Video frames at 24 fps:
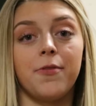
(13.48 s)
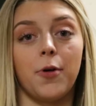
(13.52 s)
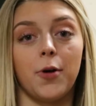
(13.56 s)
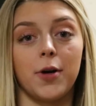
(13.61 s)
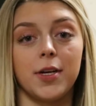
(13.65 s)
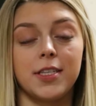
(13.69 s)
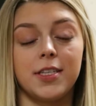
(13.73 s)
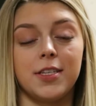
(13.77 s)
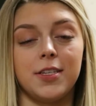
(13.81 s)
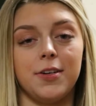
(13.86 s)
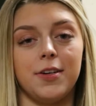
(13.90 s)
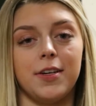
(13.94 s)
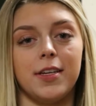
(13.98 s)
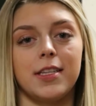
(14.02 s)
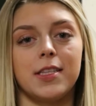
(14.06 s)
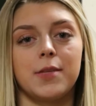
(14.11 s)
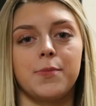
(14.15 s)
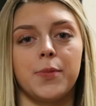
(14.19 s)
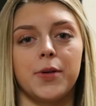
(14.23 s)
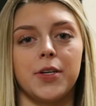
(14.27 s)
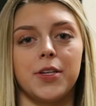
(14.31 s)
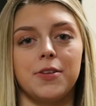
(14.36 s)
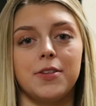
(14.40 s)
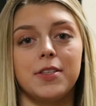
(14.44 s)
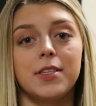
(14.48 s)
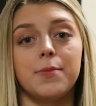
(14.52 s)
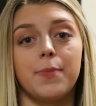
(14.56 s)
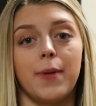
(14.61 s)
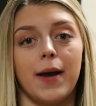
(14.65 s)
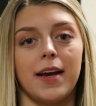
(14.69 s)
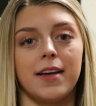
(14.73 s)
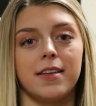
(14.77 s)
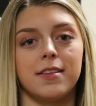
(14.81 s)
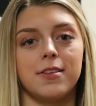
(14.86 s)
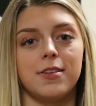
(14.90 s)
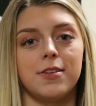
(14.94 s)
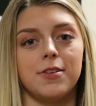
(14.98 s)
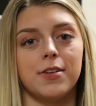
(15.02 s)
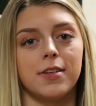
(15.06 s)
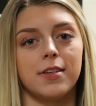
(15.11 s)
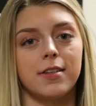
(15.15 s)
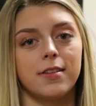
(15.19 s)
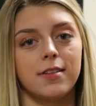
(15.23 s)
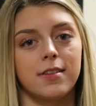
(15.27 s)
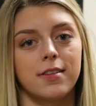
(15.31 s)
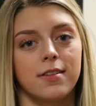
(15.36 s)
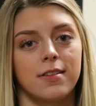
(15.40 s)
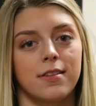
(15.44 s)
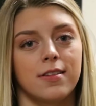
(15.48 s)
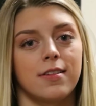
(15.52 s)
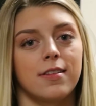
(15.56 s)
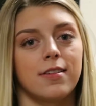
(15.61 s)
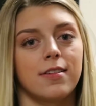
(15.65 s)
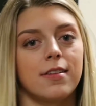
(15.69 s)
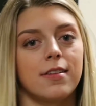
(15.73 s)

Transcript: for students produced by students.